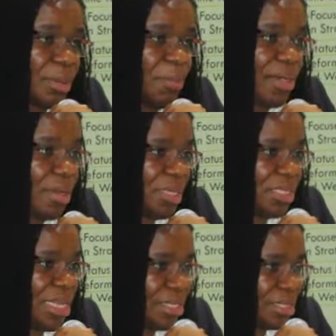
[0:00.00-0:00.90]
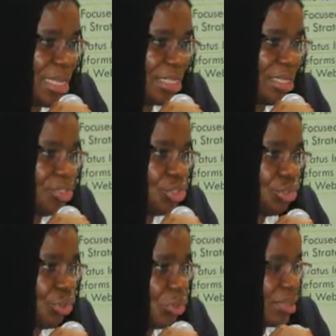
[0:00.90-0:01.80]
parameters that
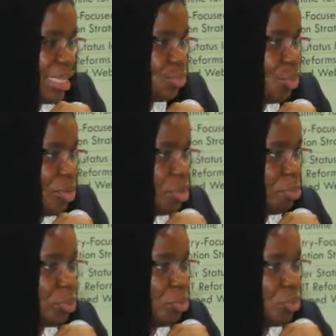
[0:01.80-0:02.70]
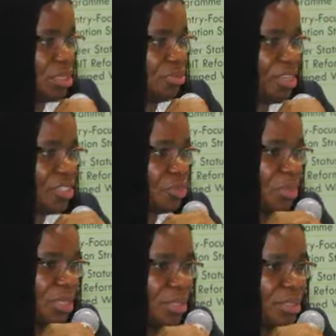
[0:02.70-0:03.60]
ensure that when we promote
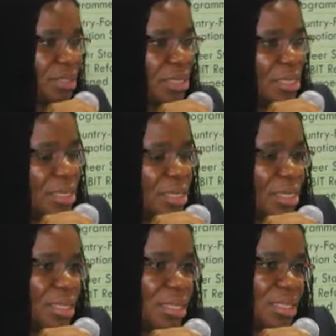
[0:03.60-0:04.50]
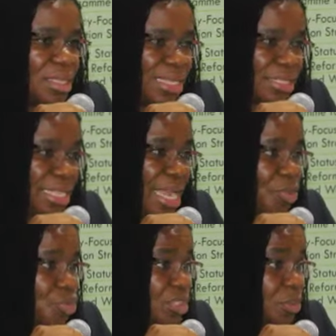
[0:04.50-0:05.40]
investments, that
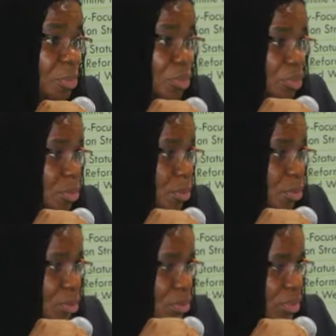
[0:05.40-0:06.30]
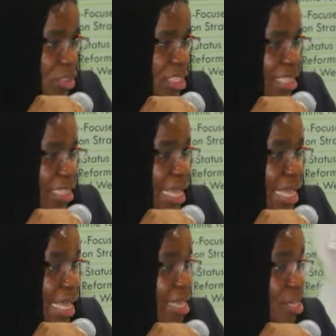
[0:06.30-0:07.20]
they're responsible, that
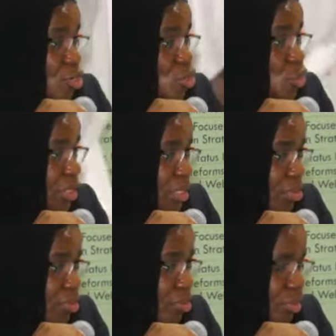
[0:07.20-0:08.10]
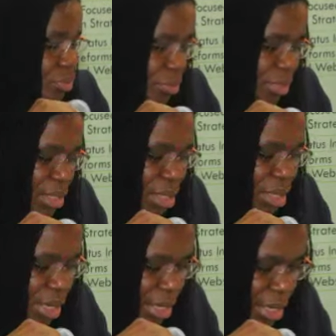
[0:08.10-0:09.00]
they're inclusive,
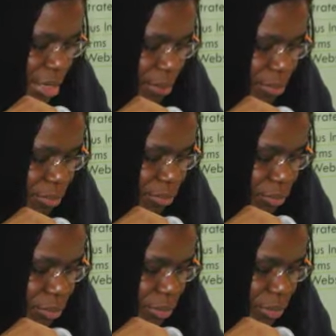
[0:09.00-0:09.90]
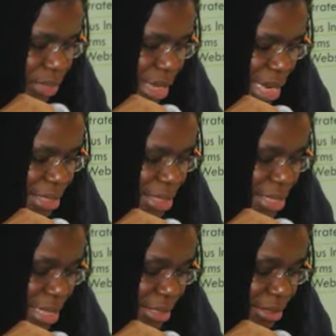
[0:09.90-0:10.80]
and
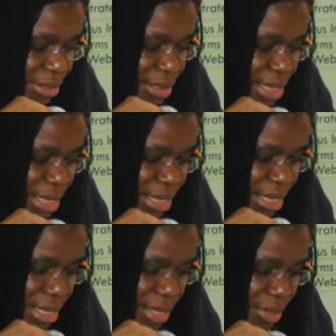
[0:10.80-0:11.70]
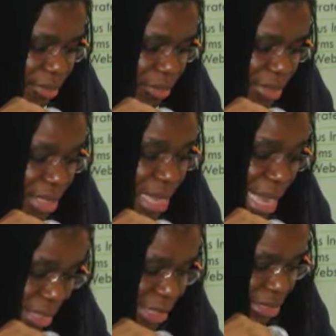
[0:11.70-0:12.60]
that they
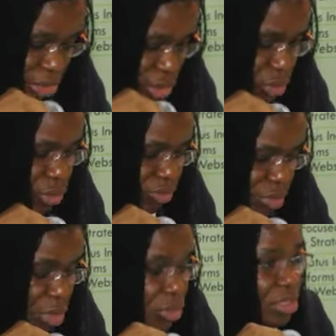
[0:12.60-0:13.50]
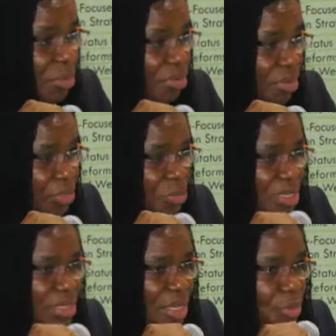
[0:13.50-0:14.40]
are the sort of long-term
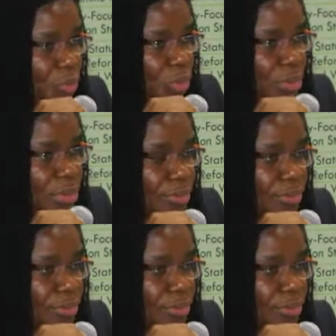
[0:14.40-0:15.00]
investments that we want.